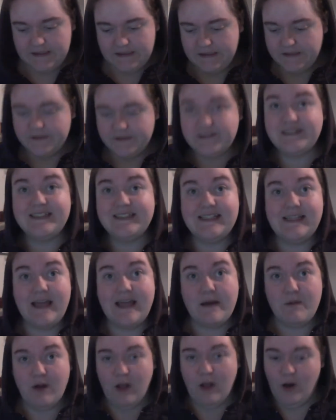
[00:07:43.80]
I see
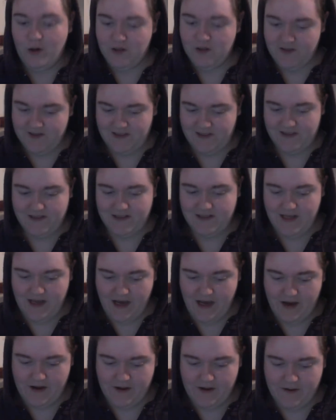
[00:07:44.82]
them a lot.
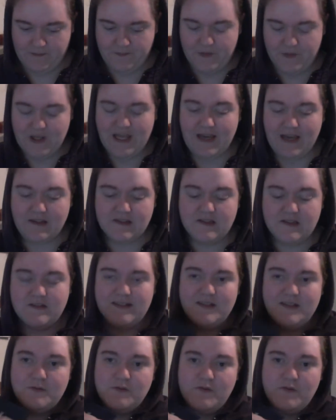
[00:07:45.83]
But yeah, so
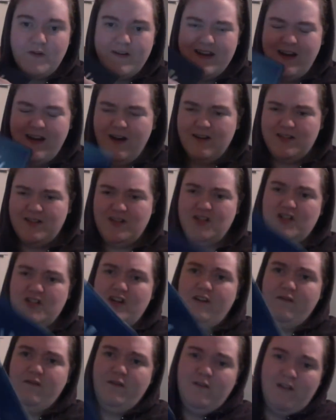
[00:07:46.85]
this one's very hard to
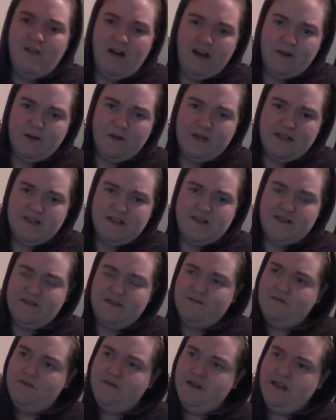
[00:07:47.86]
shuffle. I always
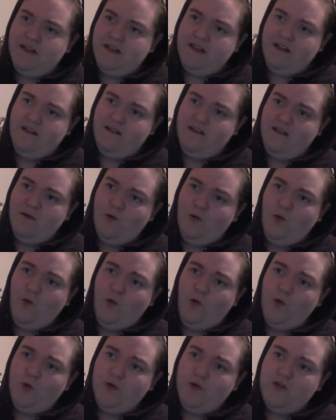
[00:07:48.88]
find it
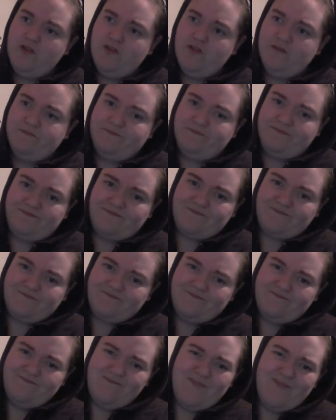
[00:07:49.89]
awkward.
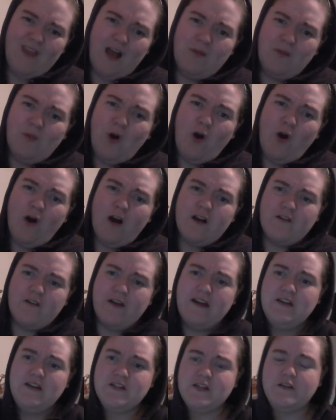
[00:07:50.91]
I'm not a
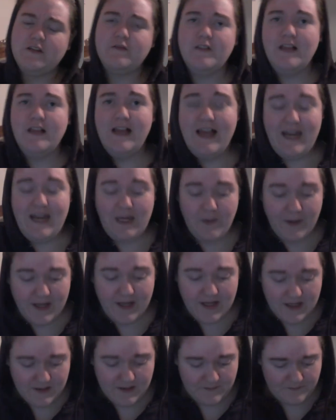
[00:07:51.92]
great shuffler
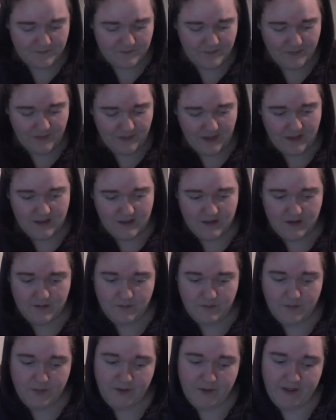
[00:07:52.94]
anyway,
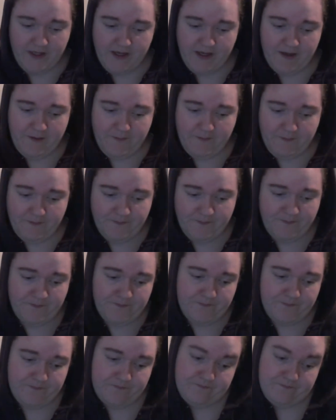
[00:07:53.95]
but
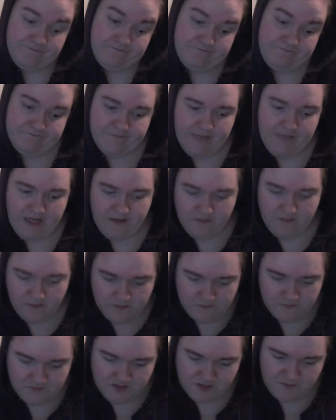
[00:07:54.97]
yeah.
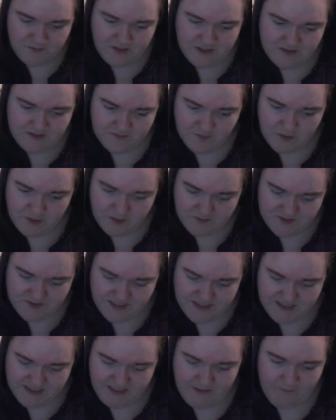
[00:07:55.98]
Oh, some of these have got
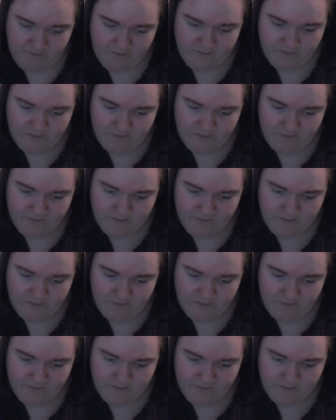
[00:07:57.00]
upside down.